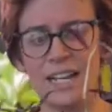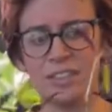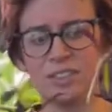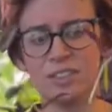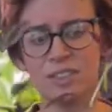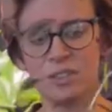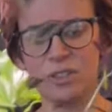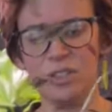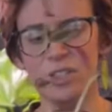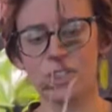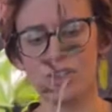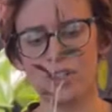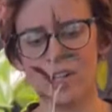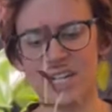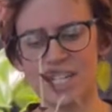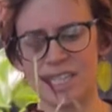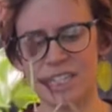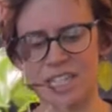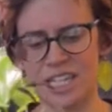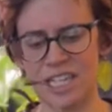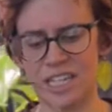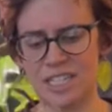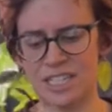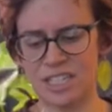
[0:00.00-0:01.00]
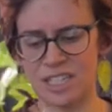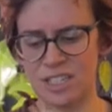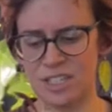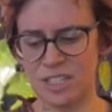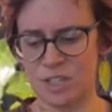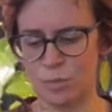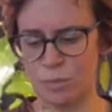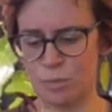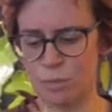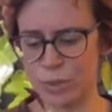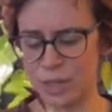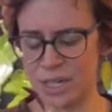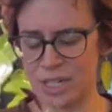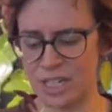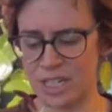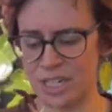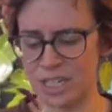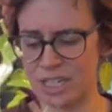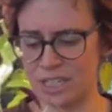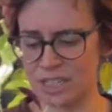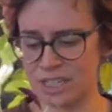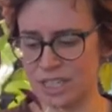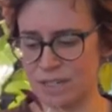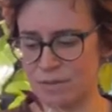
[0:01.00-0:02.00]
this Tradescantia
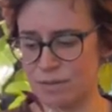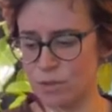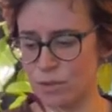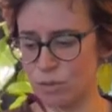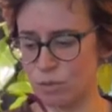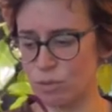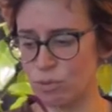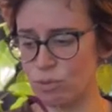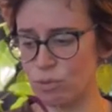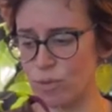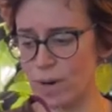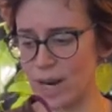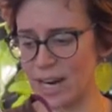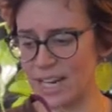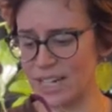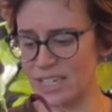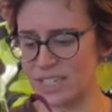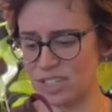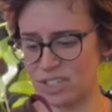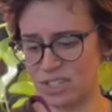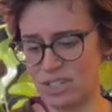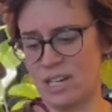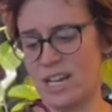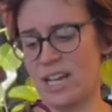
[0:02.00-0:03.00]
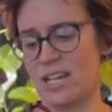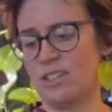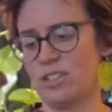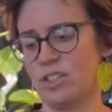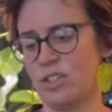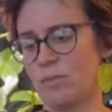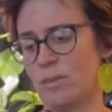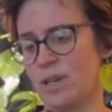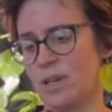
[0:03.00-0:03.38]
zebrina lives right next to my